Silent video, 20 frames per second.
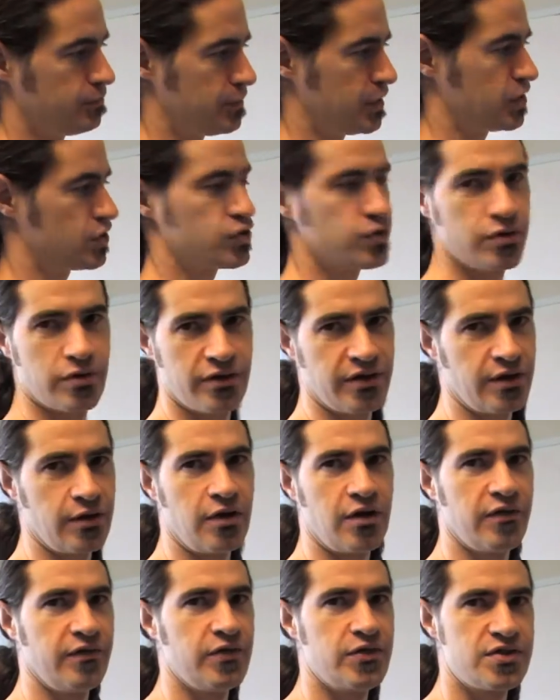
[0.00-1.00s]
make sure that
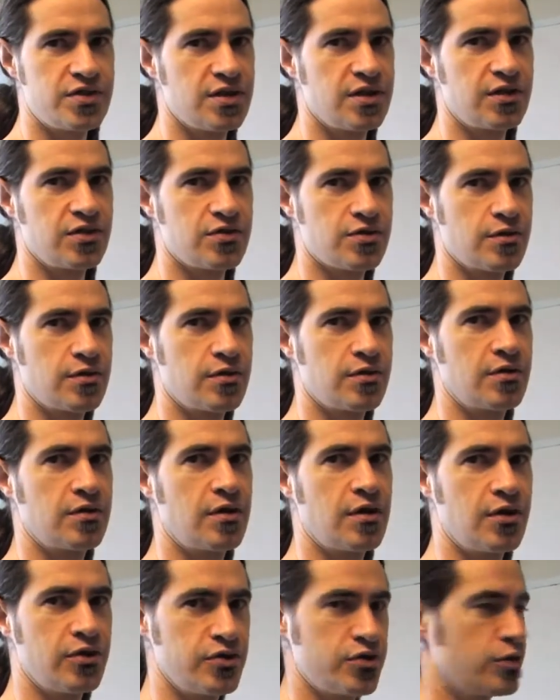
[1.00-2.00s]
all of those things
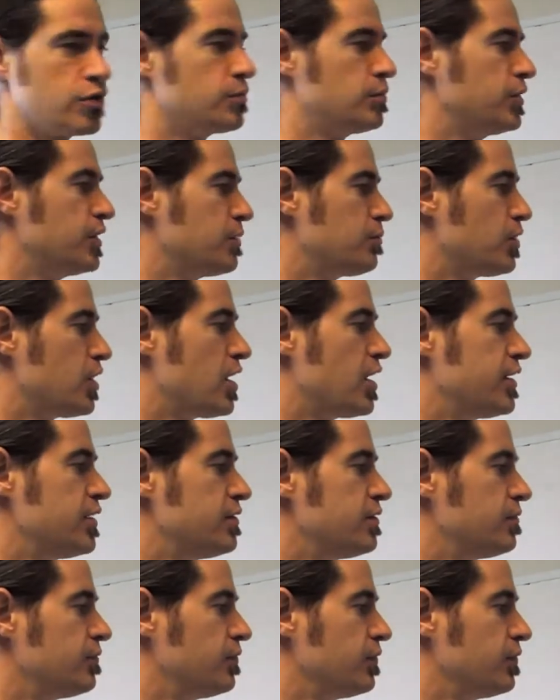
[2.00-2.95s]
are durably applied.